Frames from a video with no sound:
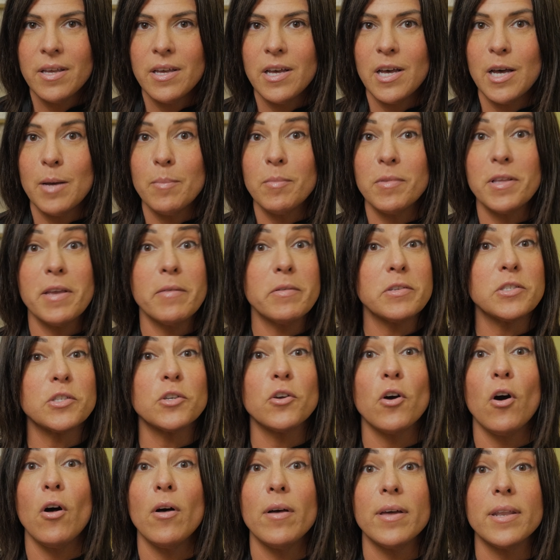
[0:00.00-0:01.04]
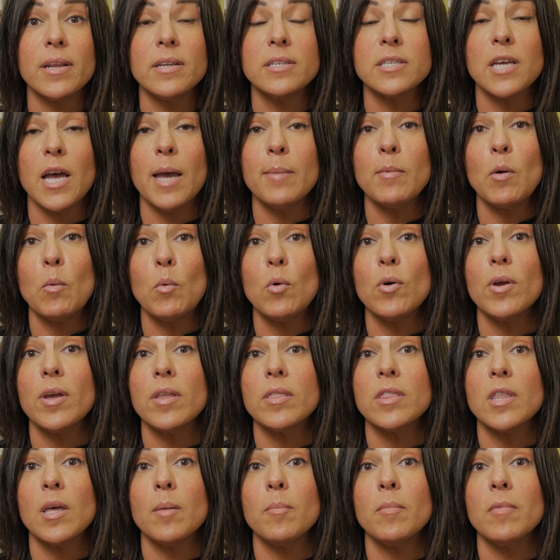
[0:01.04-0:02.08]
Um, give us a call anytime and we'll
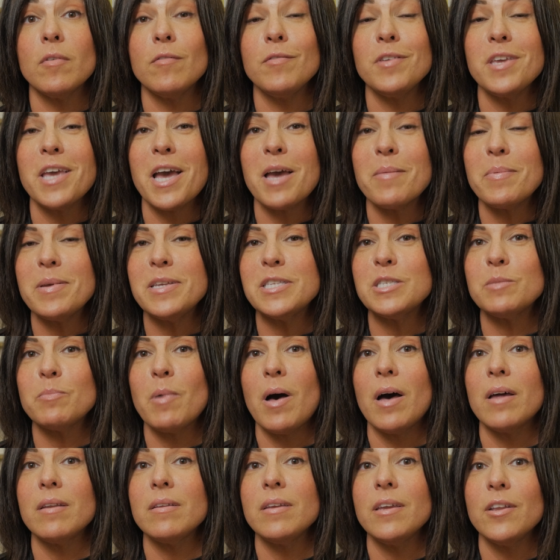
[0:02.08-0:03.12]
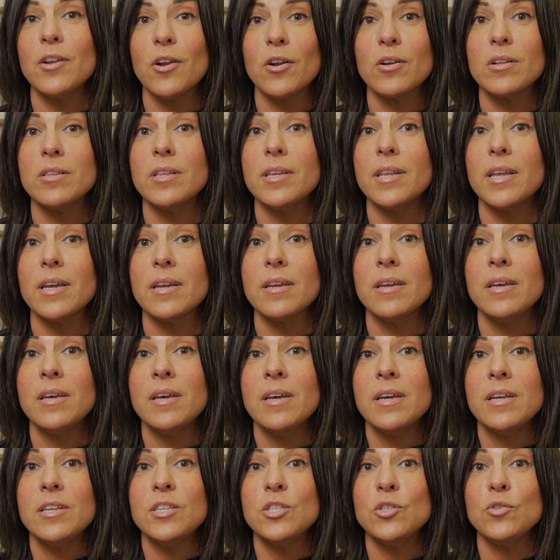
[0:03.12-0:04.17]
get them a VIP spot in our clinic
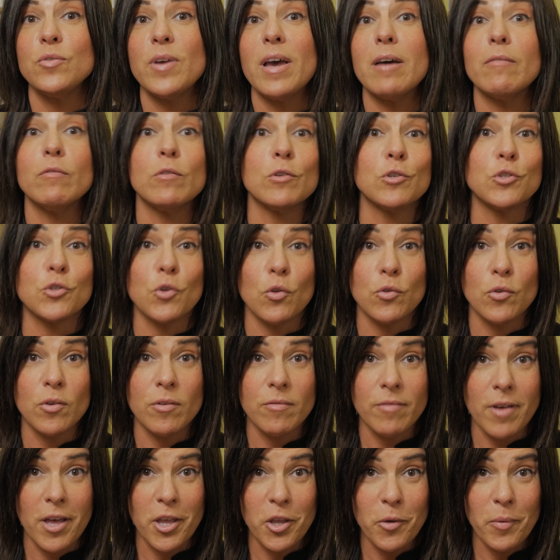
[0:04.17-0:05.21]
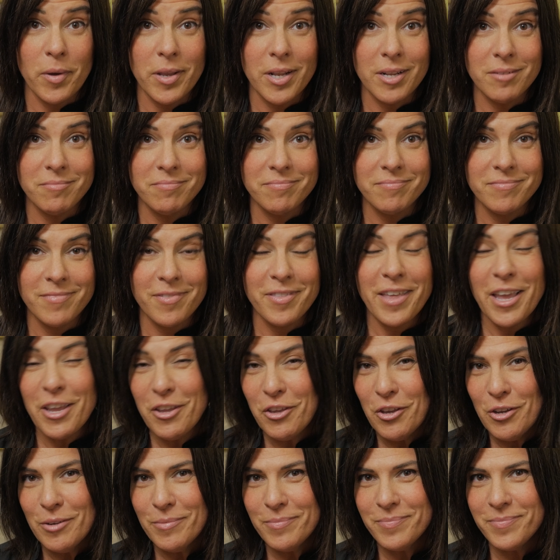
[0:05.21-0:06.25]
to have their shoulder evaluated.
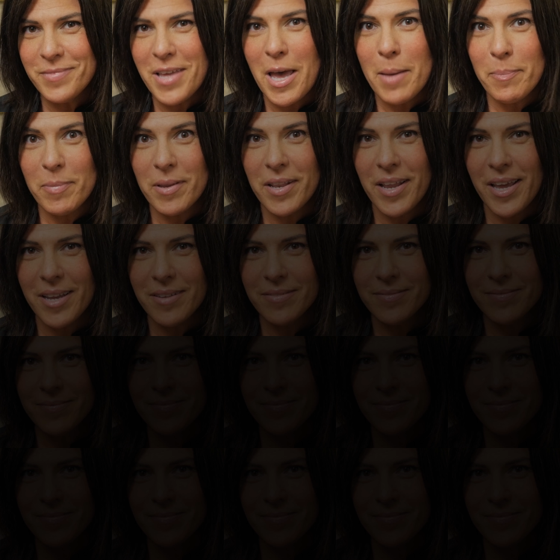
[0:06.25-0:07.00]
Thank you. Happy day.